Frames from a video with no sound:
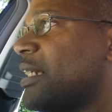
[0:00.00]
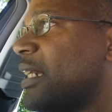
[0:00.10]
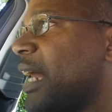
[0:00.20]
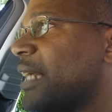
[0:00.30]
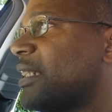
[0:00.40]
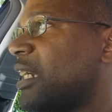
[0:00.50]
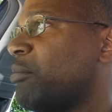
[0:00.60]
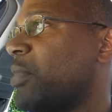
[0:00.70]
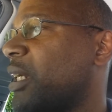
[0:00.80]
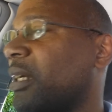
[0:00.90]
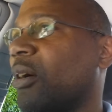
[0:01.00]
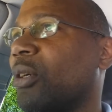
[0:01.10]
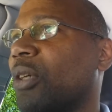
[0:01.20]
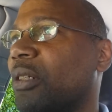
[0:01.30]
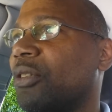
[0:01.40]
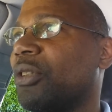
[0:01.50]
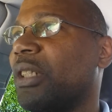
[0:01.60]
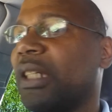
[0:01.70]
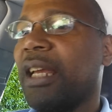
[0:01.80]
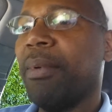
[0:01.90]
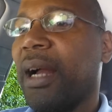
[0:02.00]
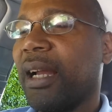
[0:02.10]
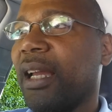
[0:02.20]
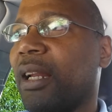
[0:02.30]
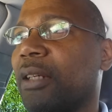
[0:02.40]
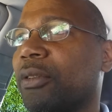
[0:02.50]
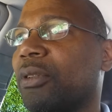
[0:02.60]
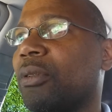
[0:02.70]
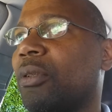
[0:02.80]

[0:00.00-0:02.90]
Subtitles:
still asking me, or you still keep hanging out,